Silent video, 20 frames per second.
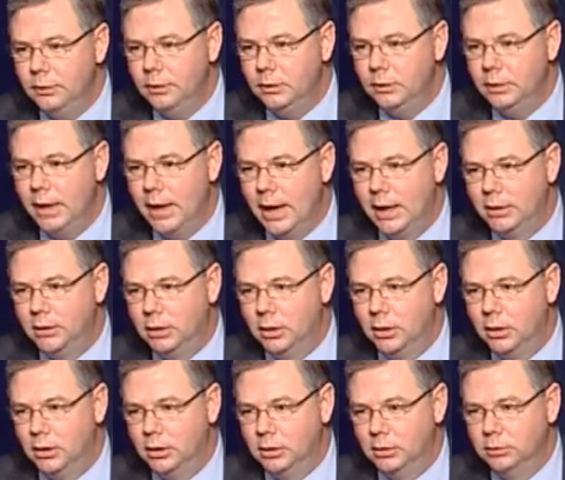that
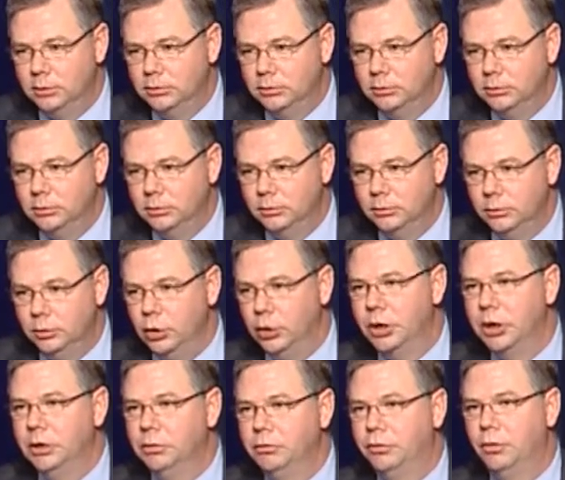are
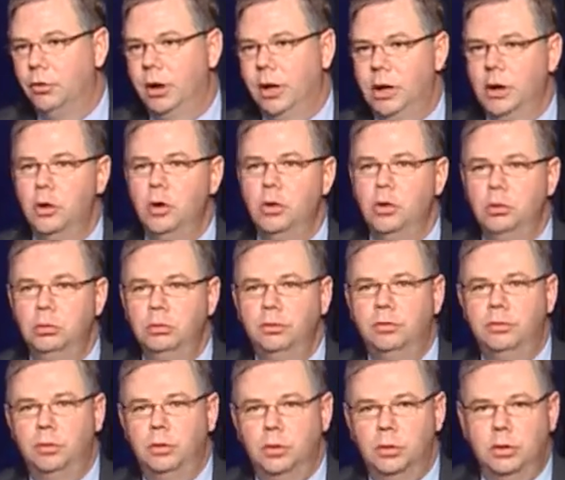looking for a home
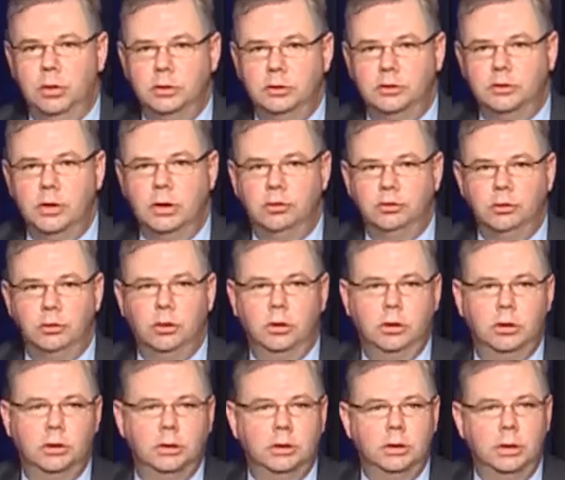for
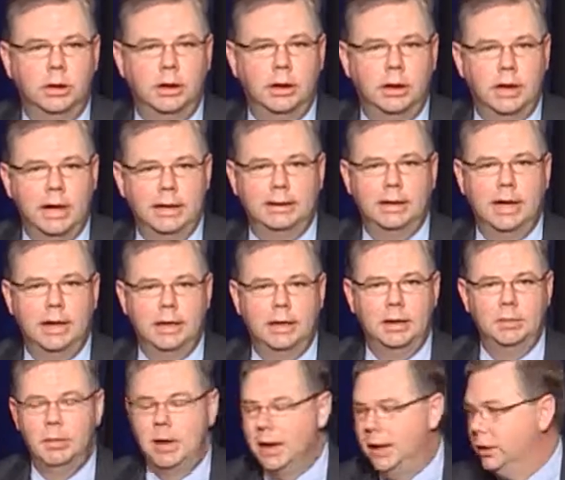central
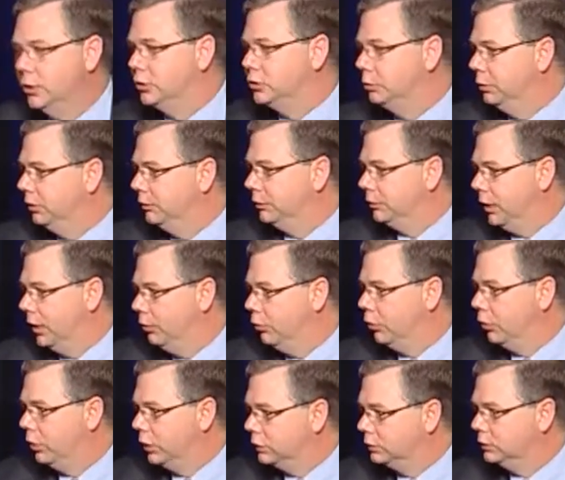identity management
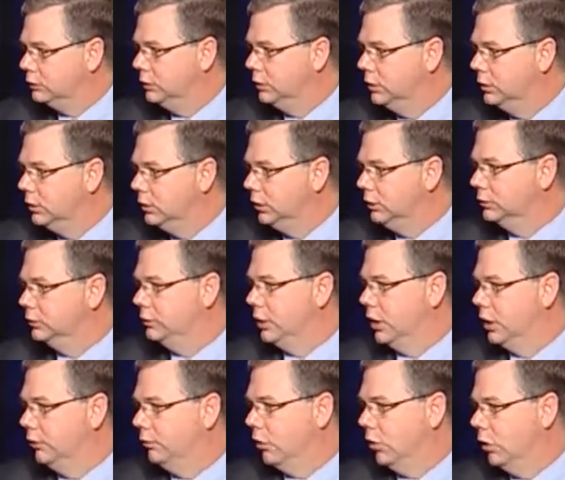frameworks
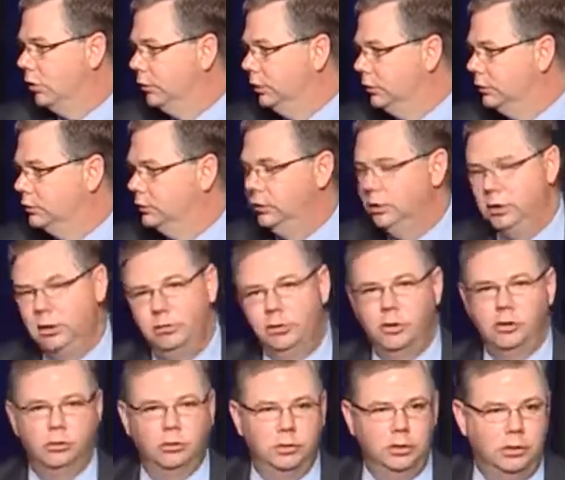instead of all these
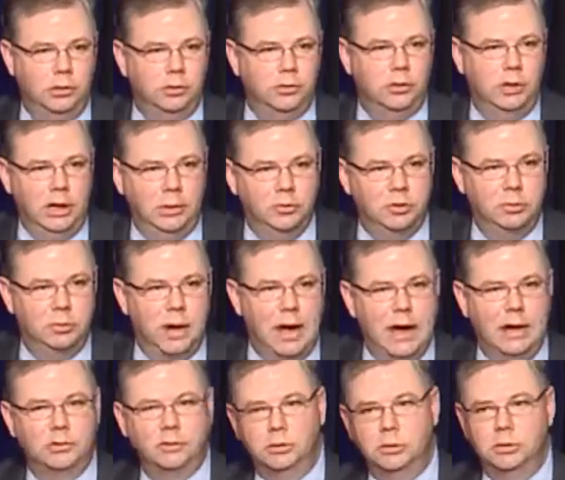individual usernames and
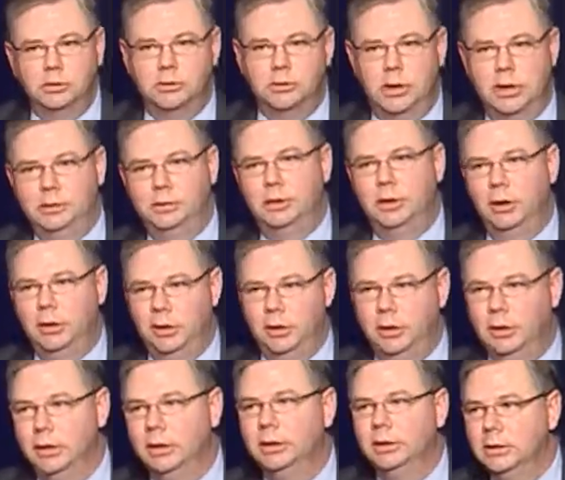passwords. So I would tell you
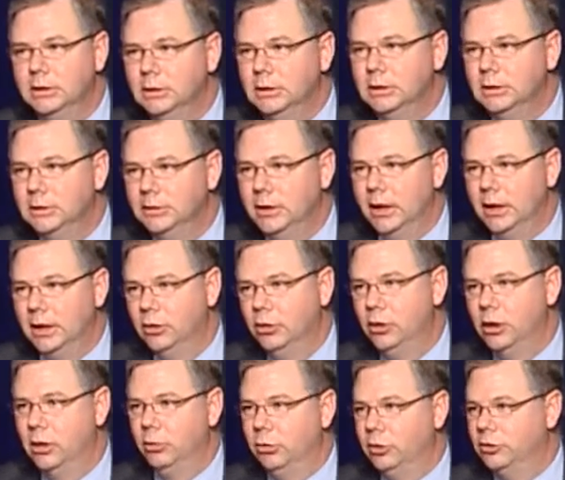to take a
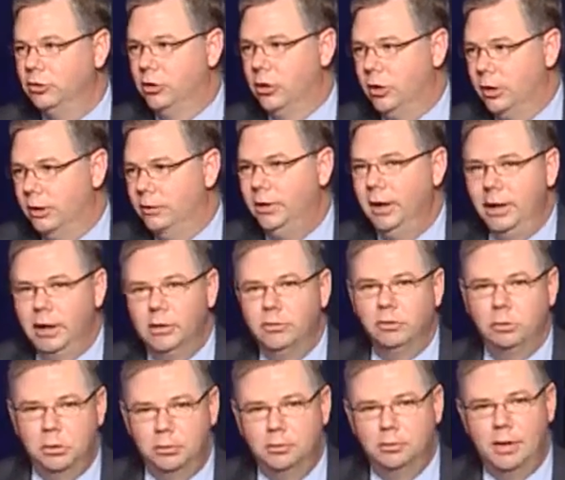look at what you're already taking
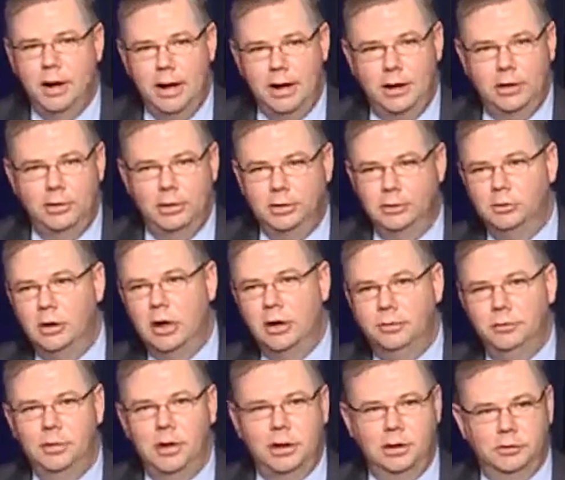from a provider and try to
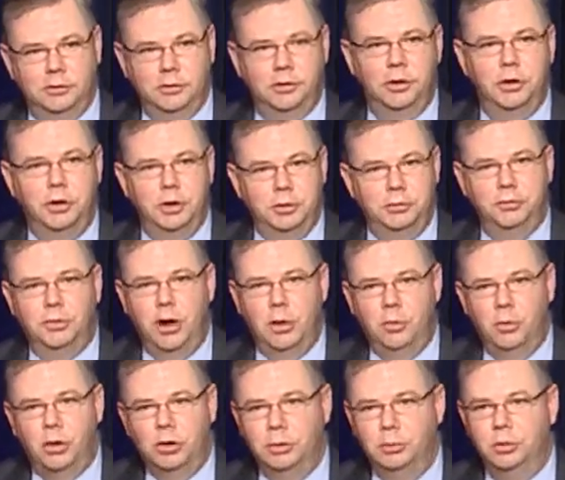find a security
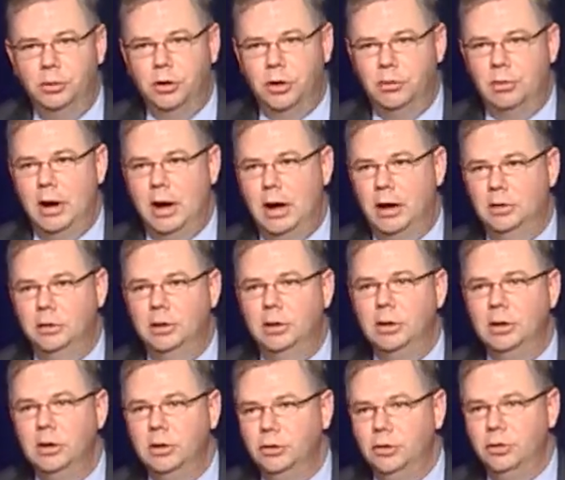framework to put around
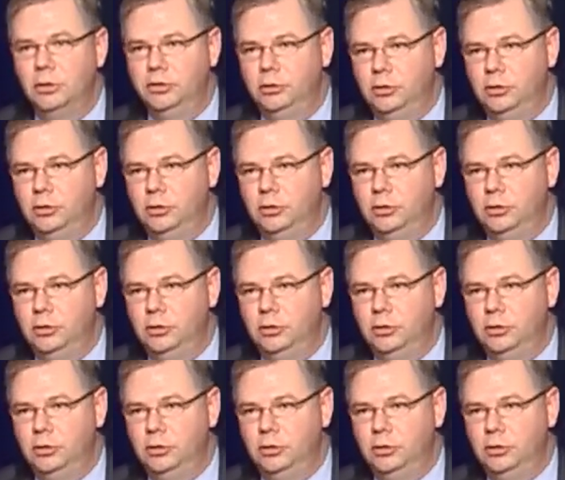those